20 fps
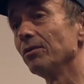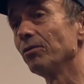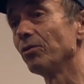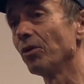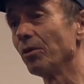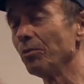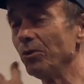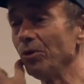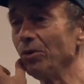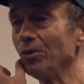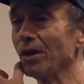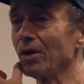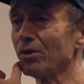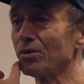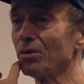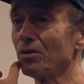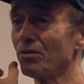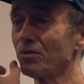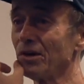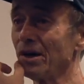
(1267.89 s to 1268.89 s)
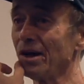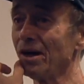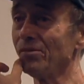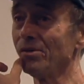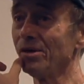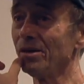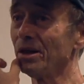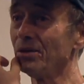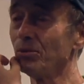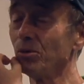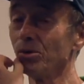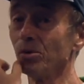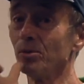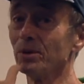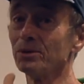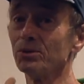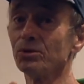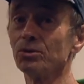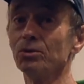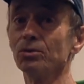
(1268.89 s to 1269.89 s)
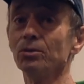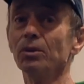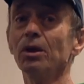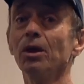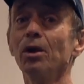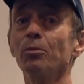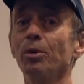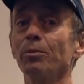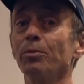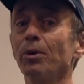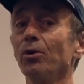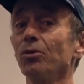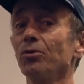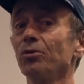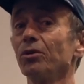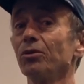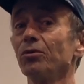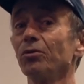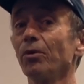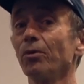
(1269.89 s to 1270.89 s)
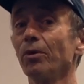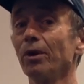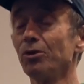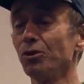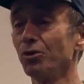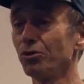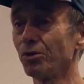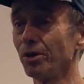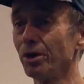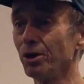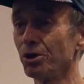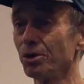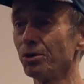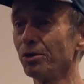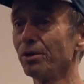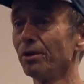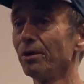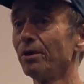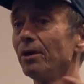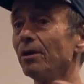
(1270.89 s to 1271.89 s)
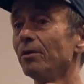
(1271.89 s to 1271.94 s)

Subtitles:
from 2005, and they were the ones who proposed us for registration